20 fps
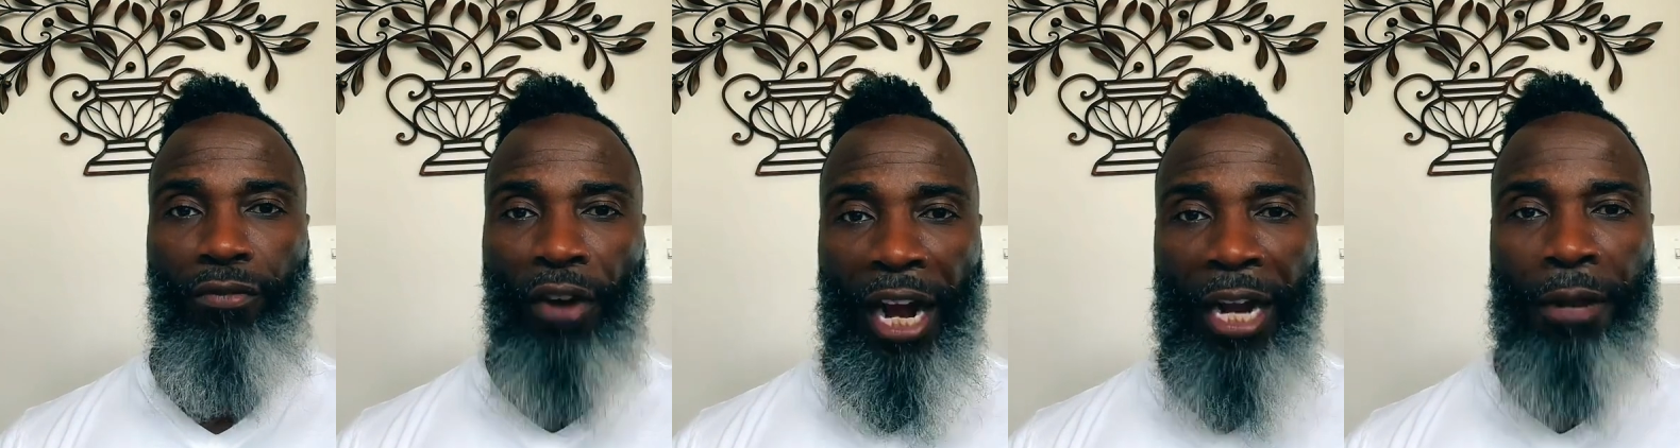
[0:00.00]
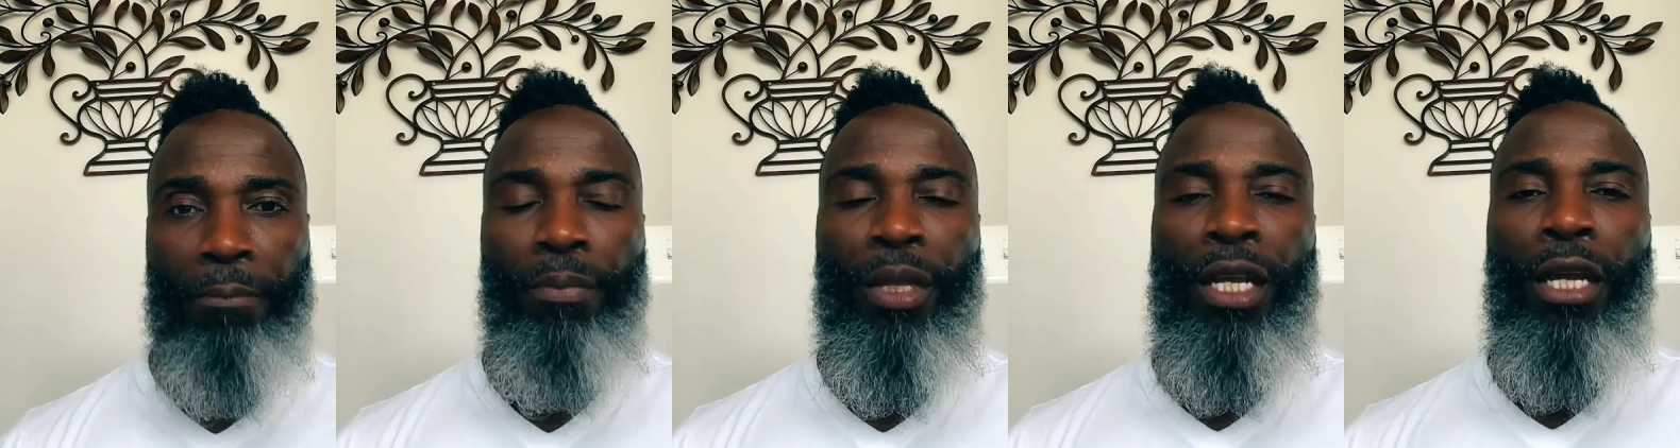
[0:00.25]

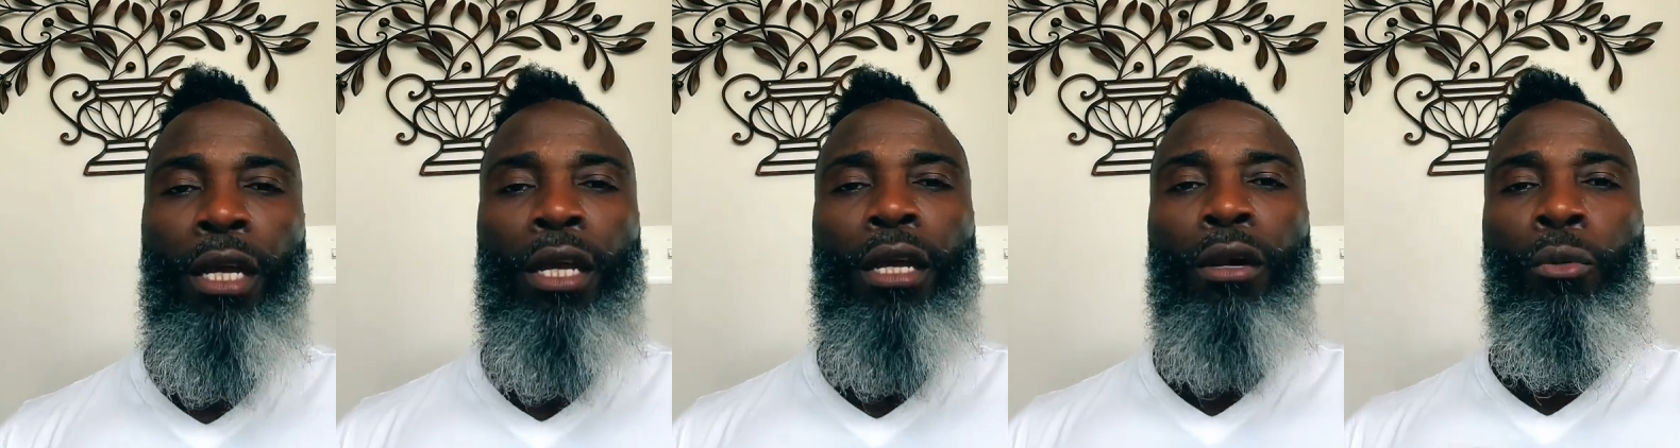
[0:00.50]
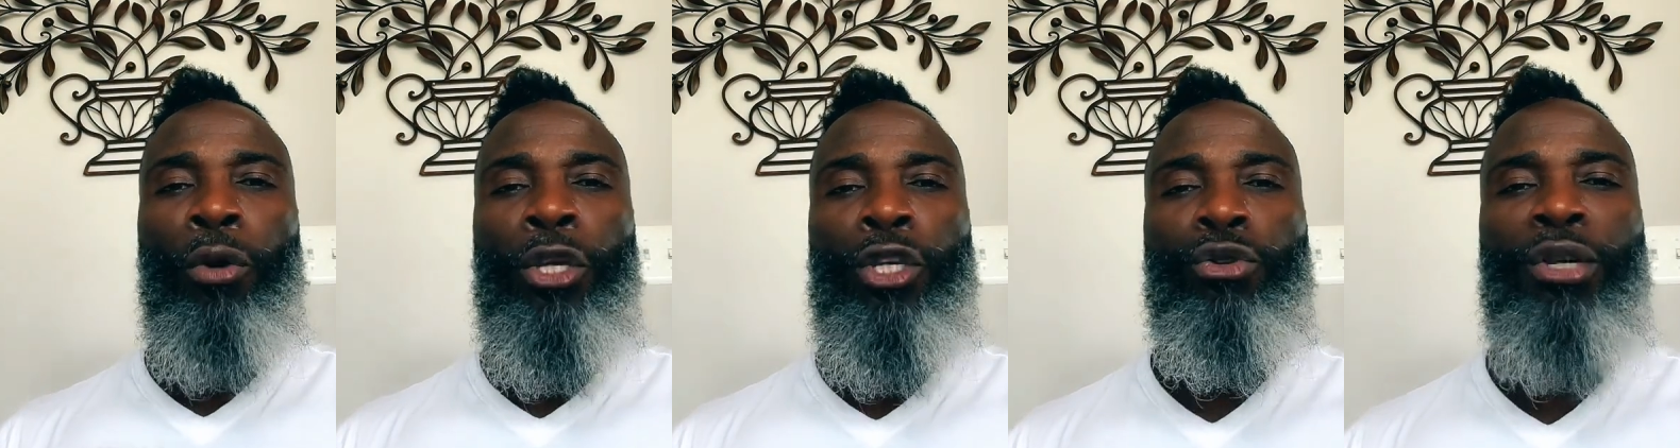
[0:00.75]
right?
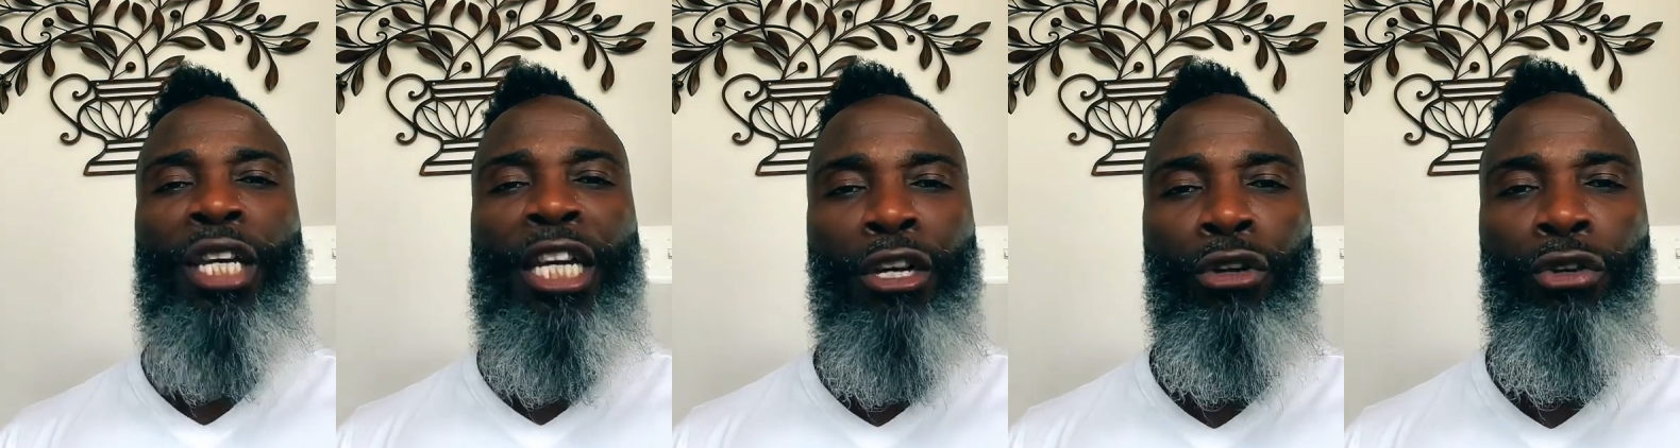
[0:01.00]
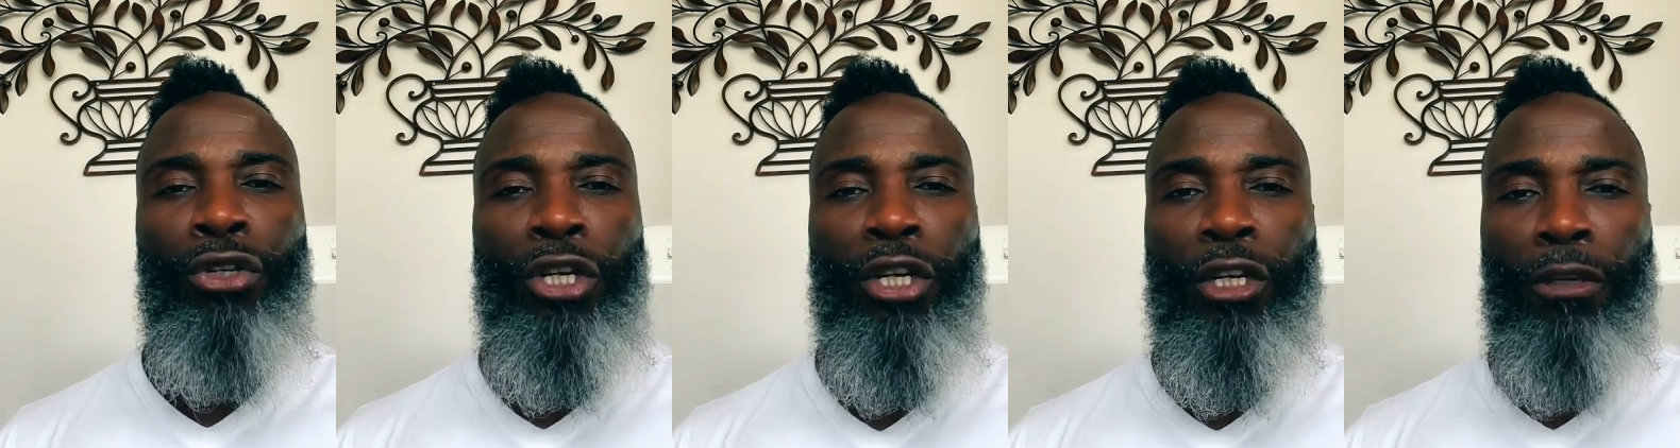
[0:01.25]
When you
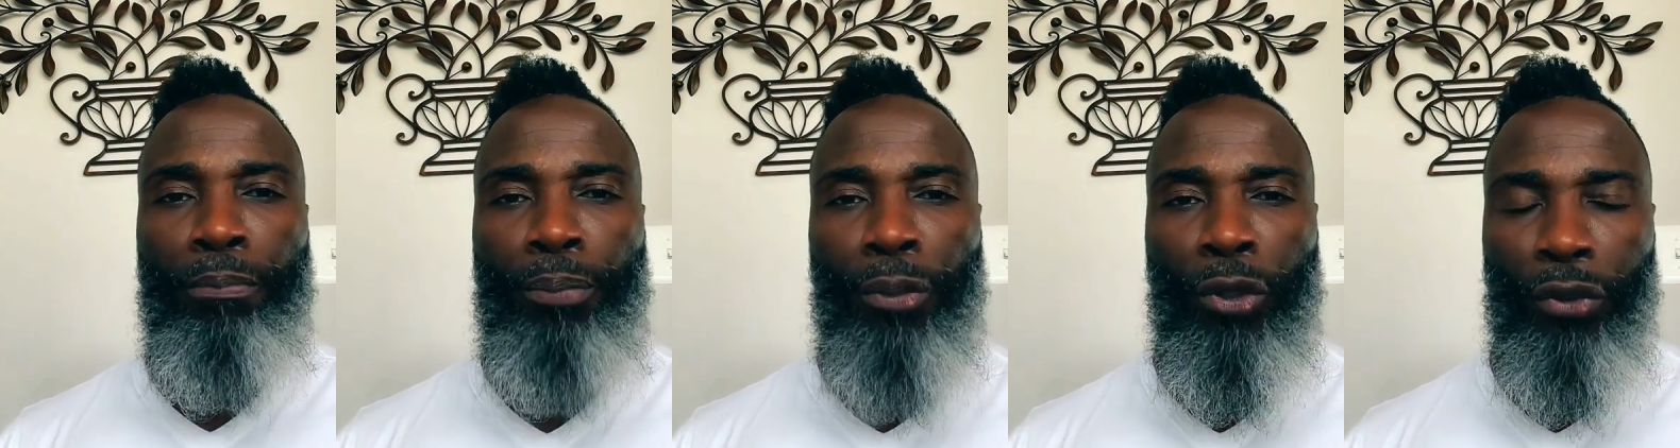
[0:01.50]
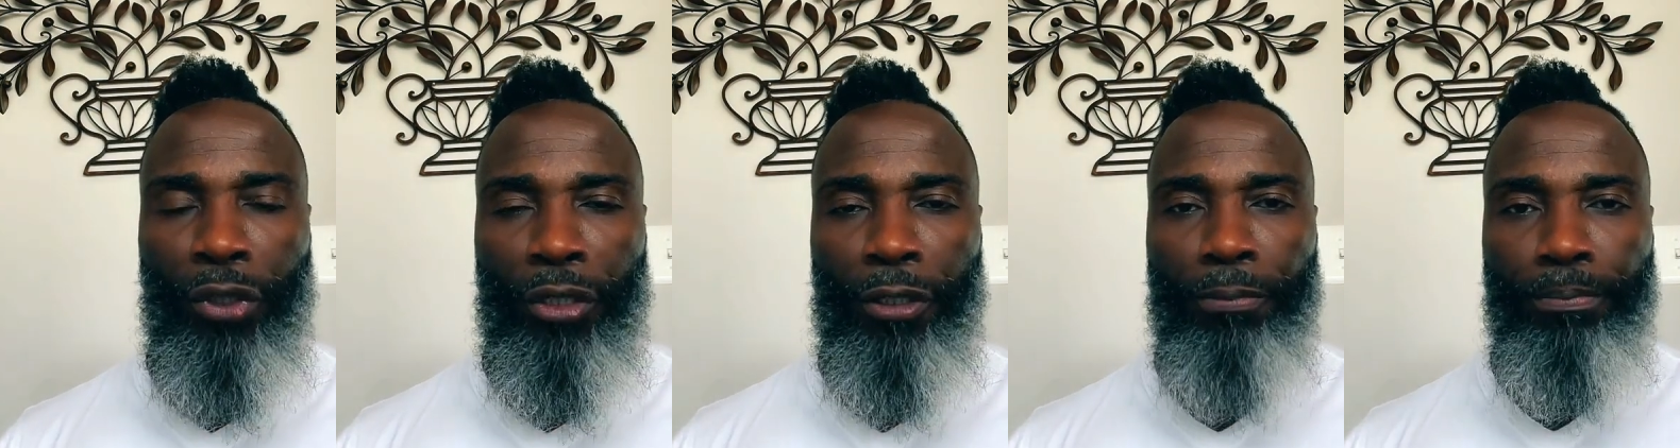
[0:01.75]
get on your
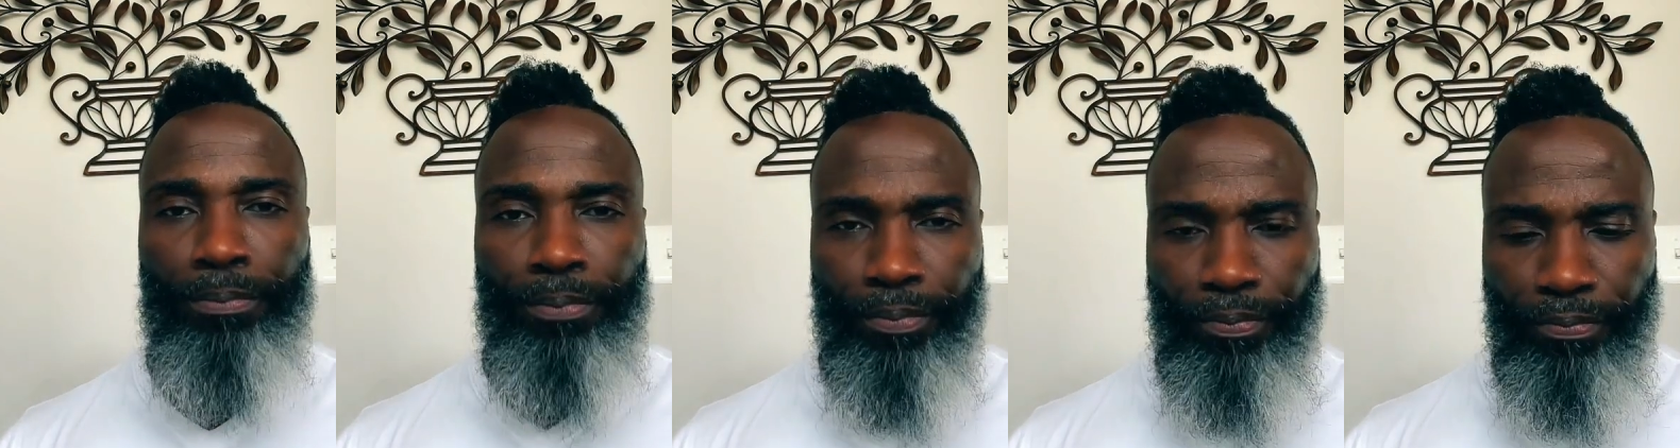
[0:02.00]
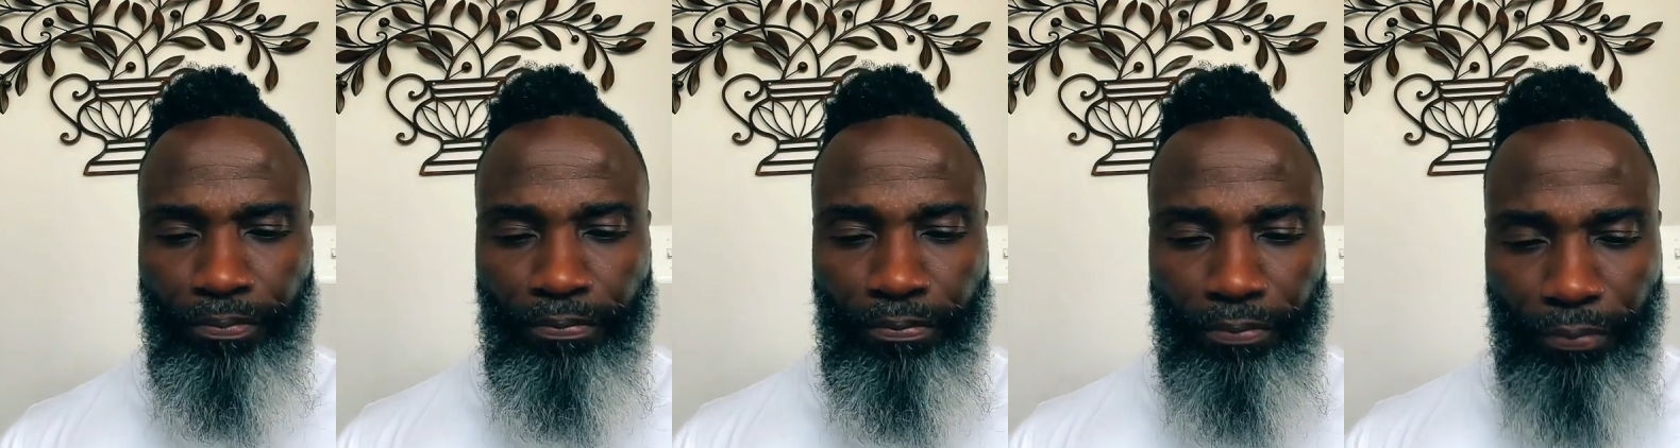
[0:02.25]
computer,